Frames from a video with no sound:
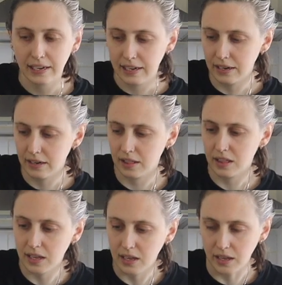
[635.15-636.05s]
in
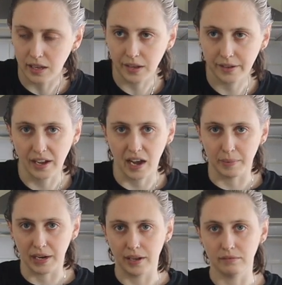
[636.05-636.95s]
the
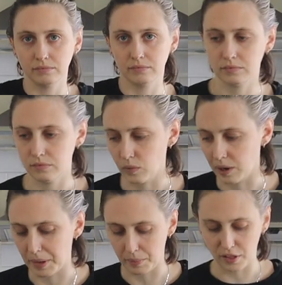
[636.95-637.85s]
cabinet
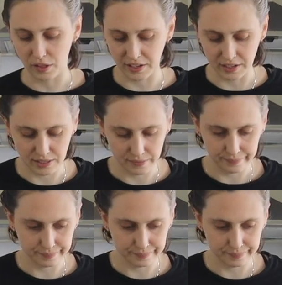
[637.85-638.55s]
when I'm done with all this.